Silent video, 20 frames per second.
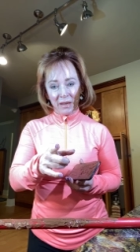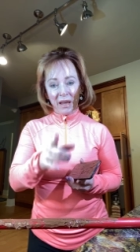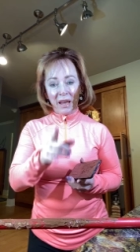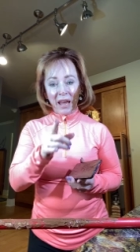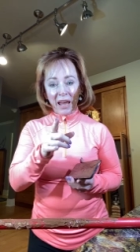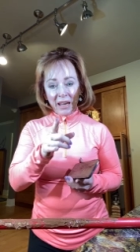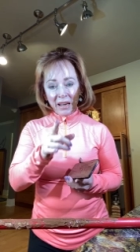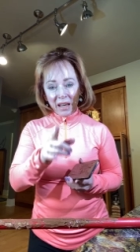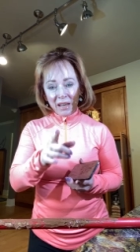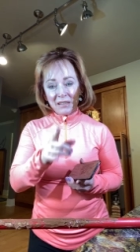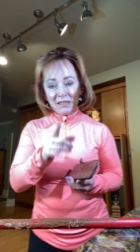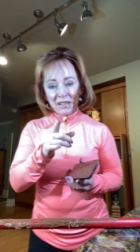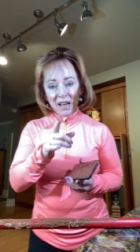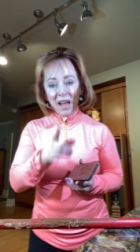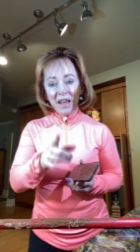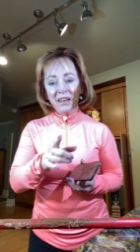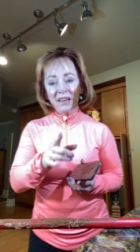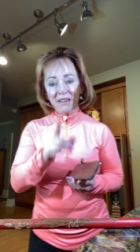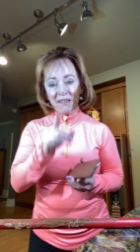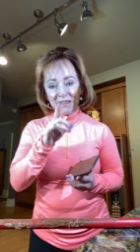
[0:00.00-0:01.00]
And I'll
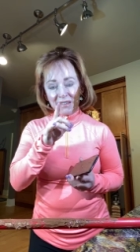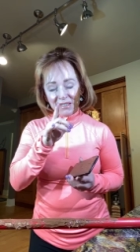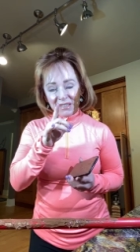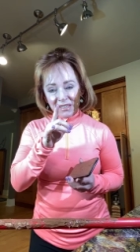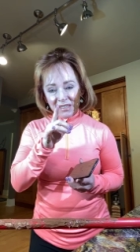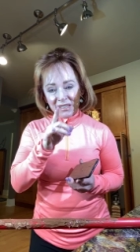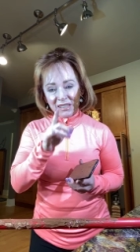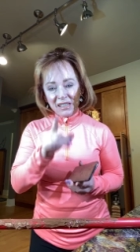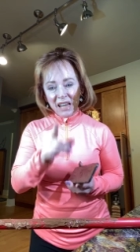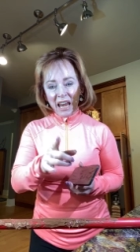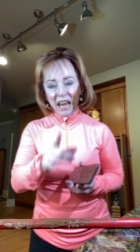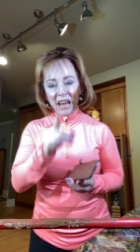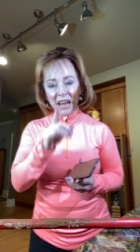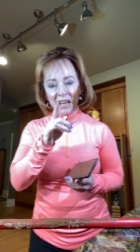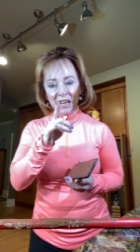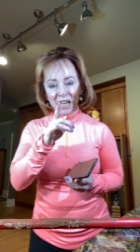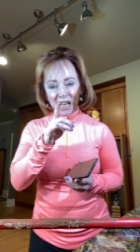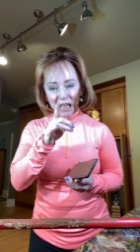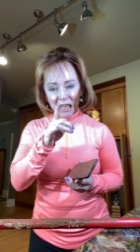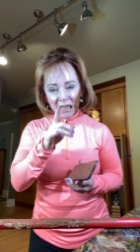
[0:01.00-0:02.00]
tell you,
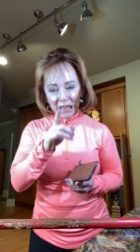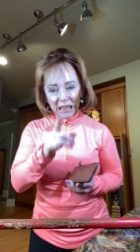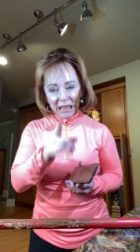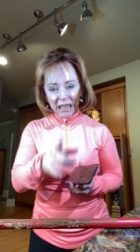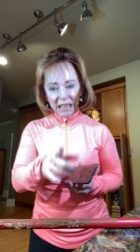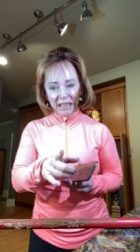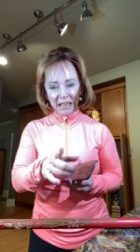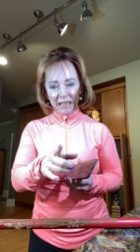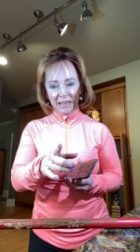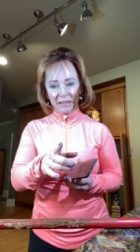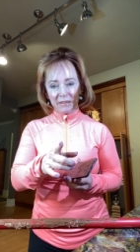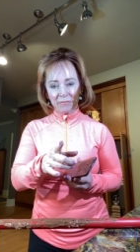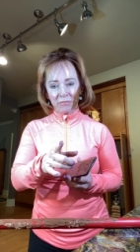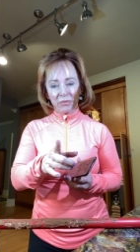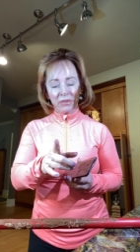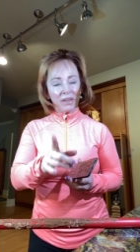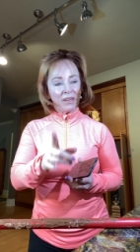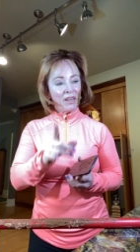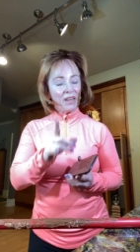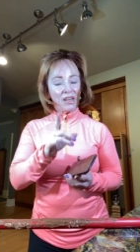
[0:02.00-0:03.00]
staying clean
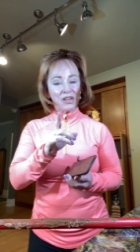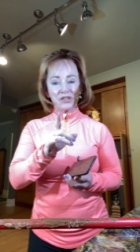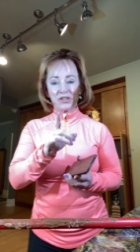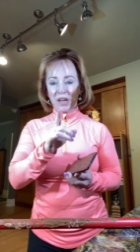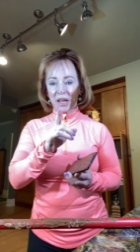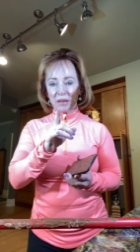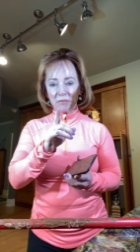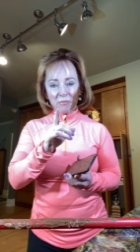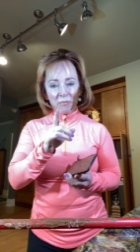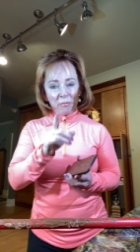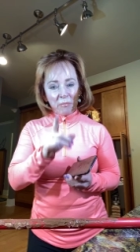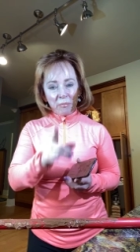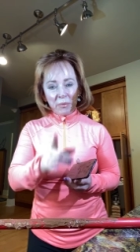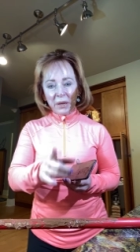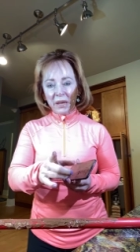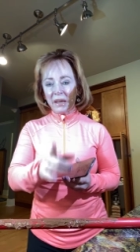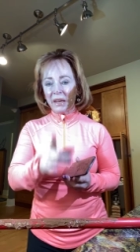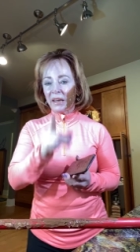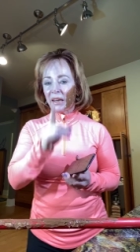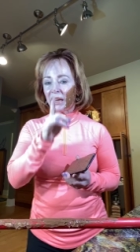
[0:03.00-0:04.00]
is a
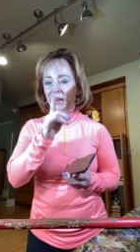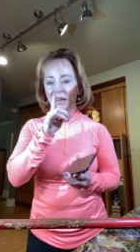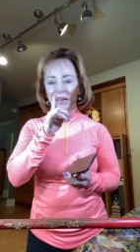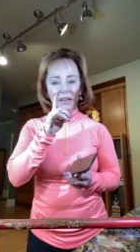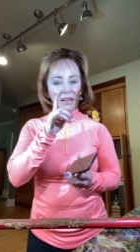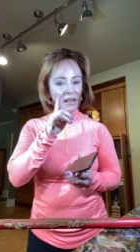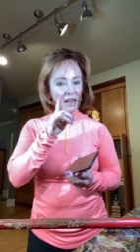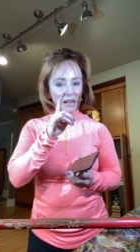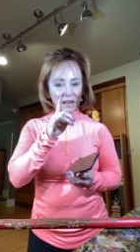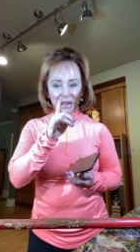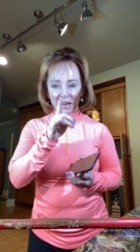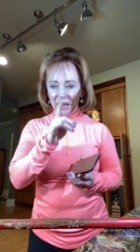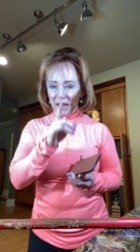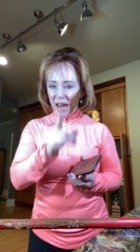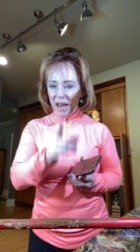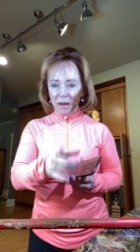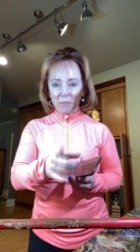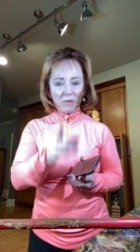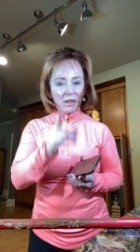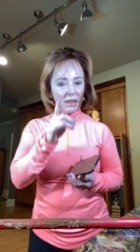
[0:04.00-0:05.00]
big
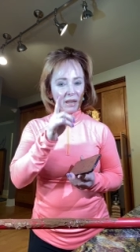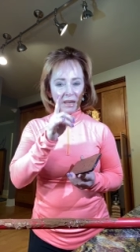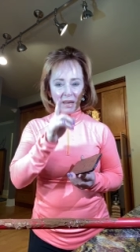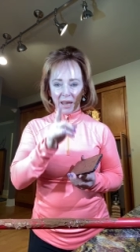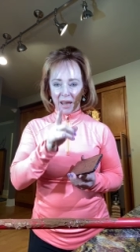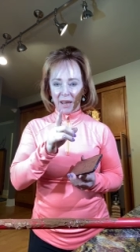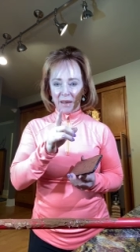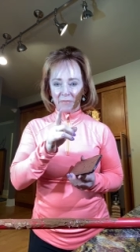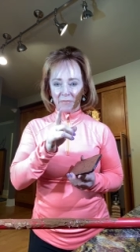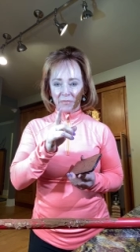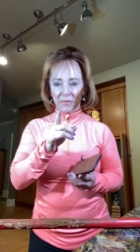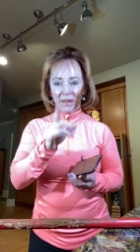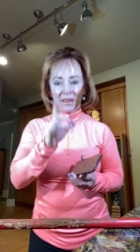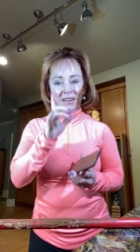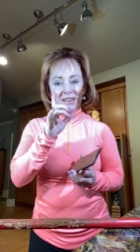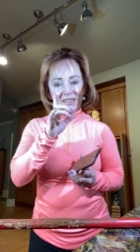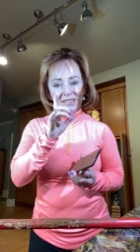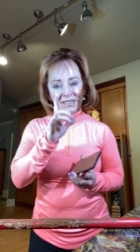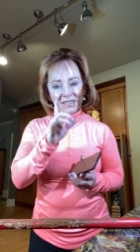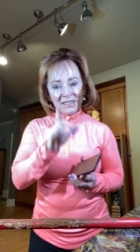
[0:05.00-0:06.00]
name of the game.
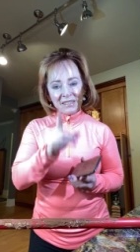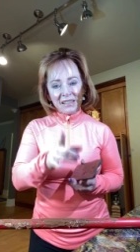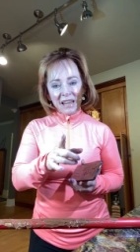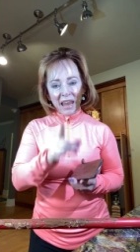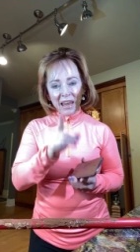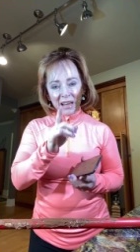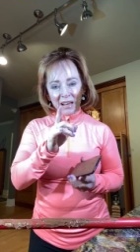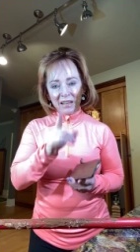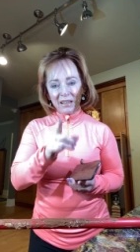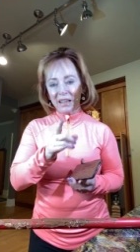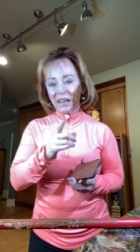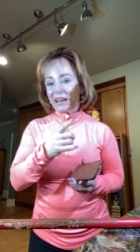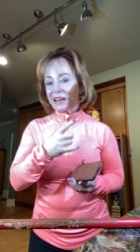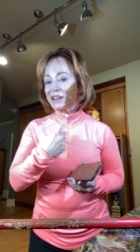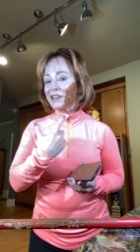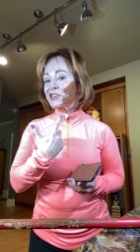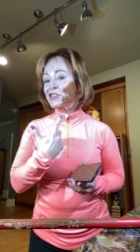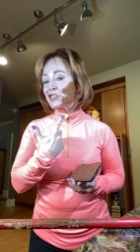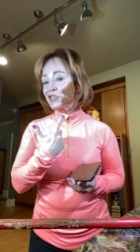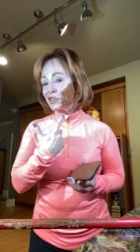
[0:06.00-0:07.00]
Stay clean
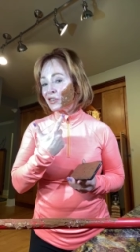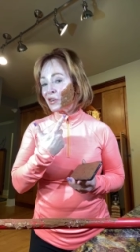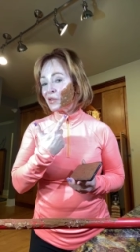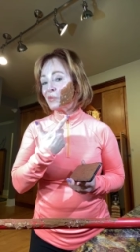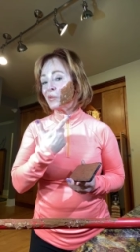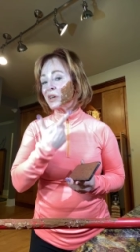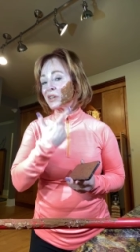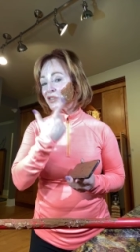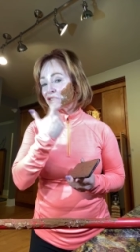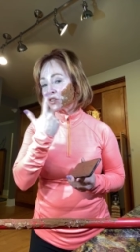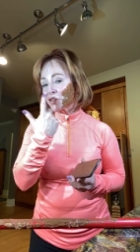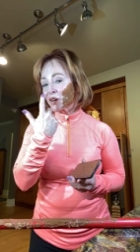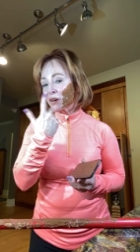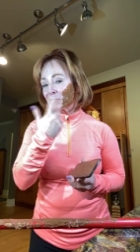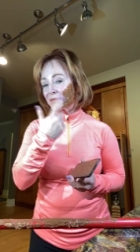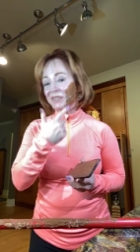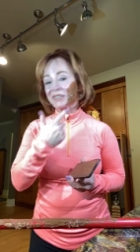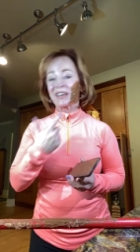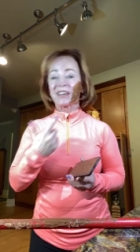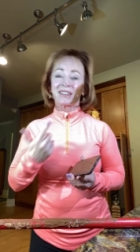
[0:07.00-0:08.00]
because you don't want
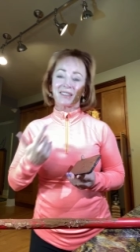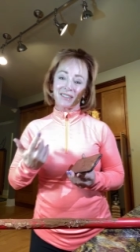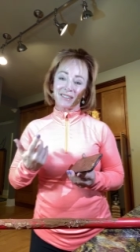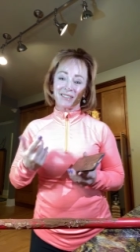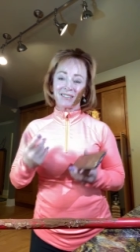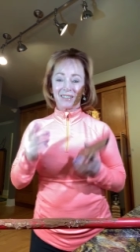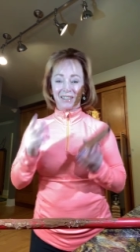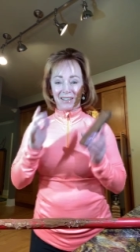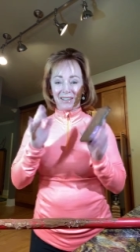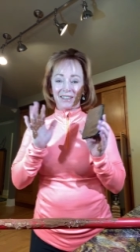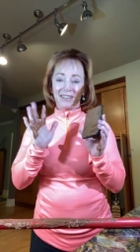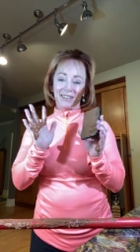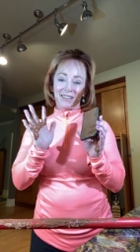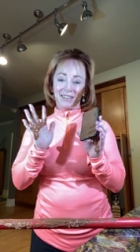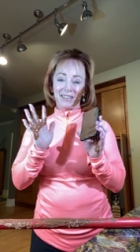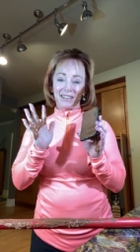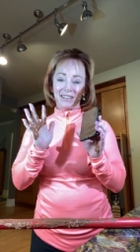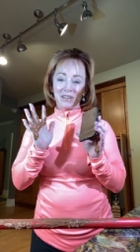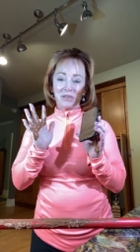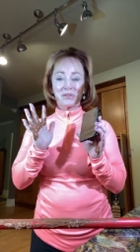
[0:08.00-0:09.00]
germs like
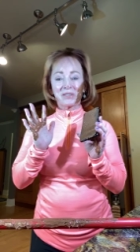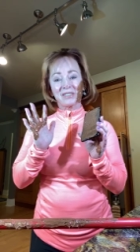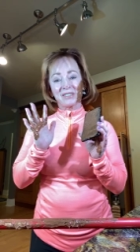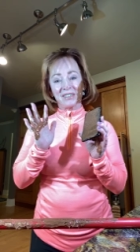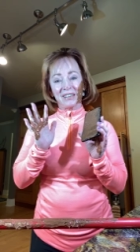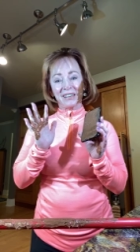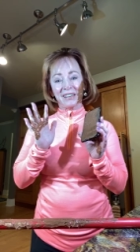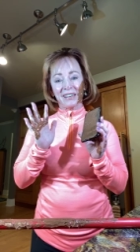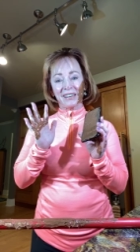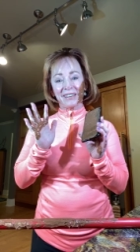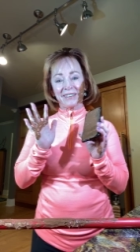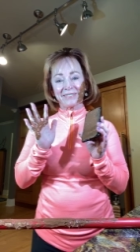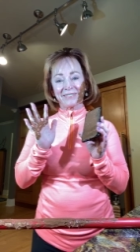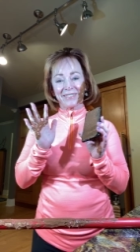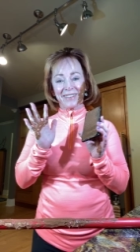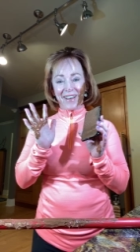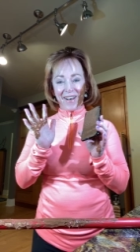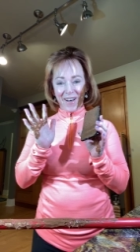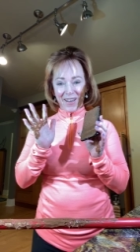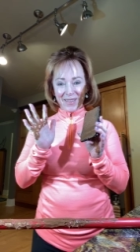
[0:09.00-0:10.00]
you see
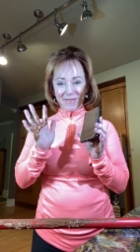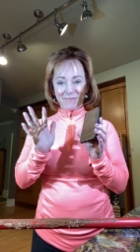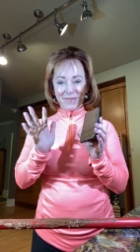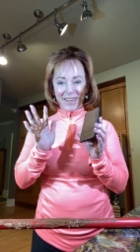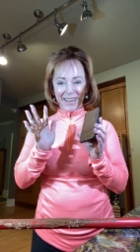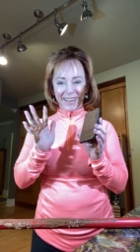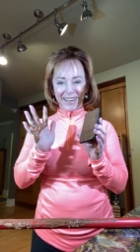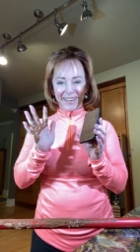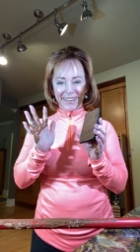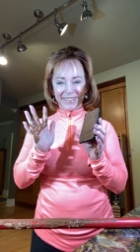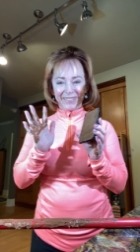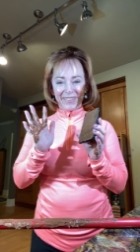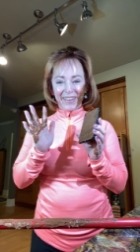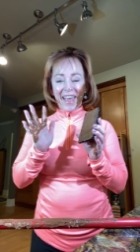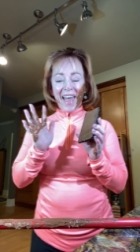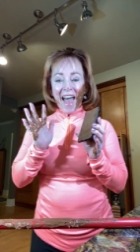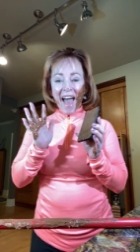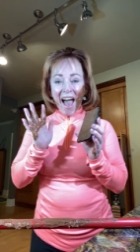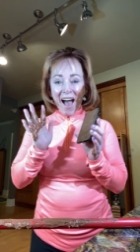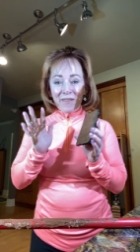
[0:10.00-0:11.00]
on me.
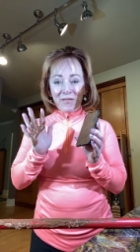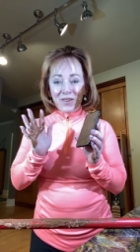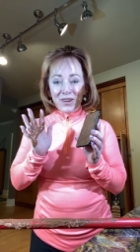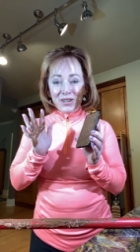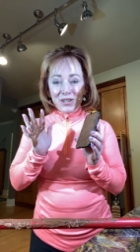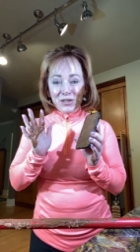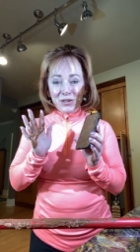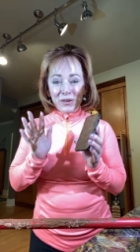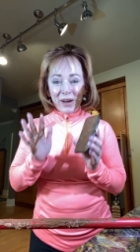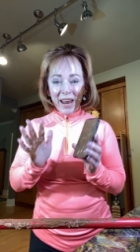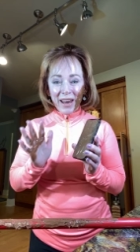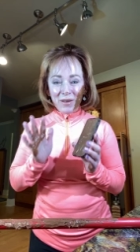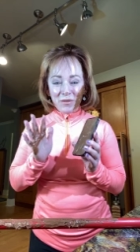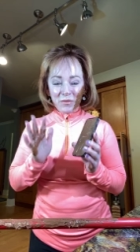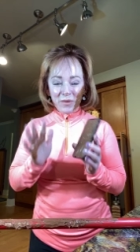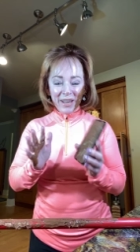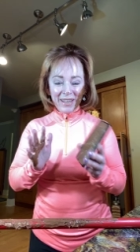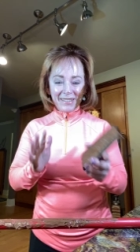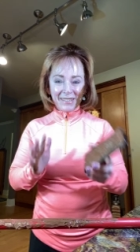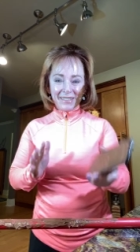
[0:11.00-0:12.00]
Have a great
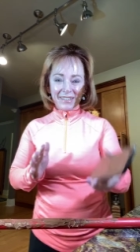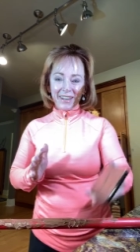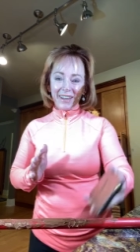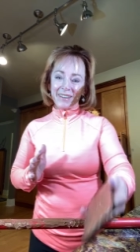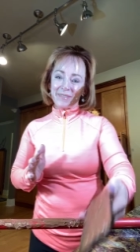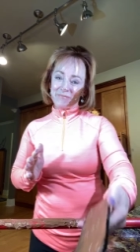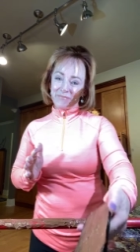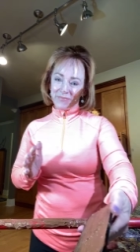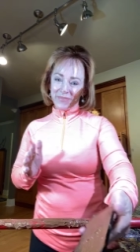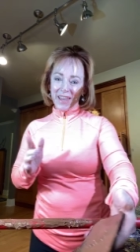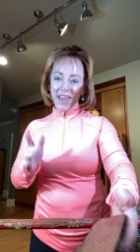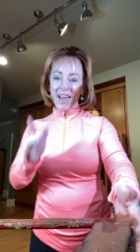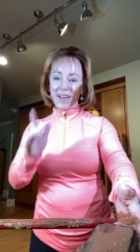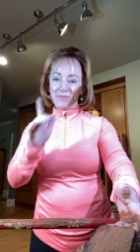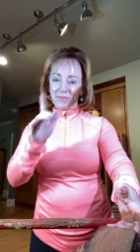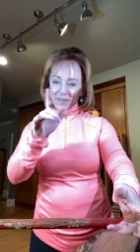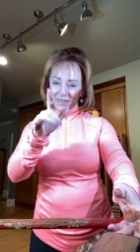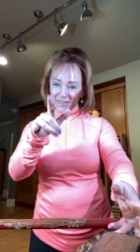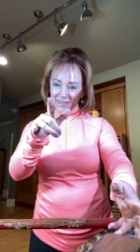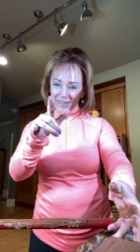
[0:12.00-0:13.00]
Wednesday, and
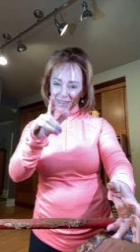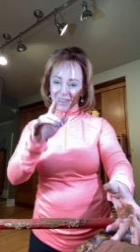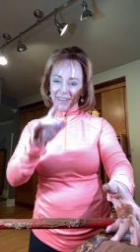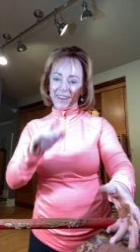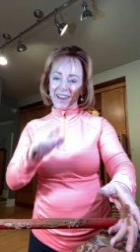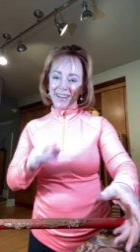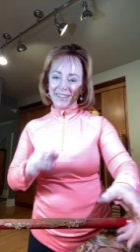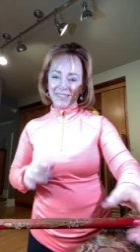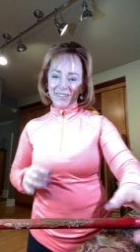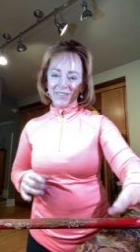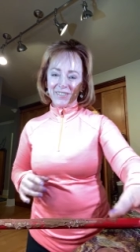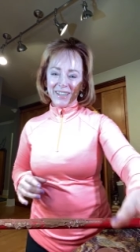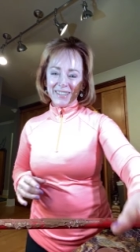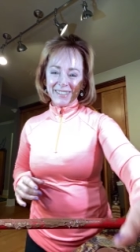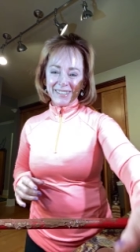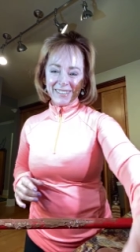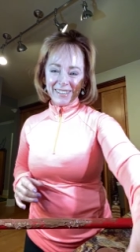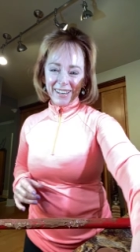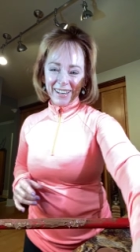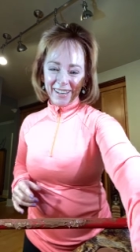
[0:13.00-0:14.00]
we'll see you next
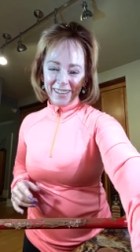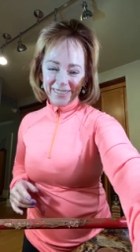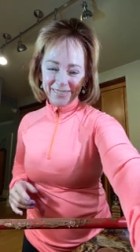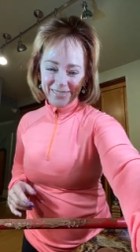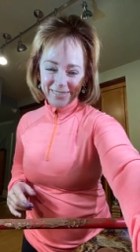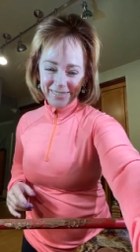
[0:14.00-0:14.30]
Wednesday.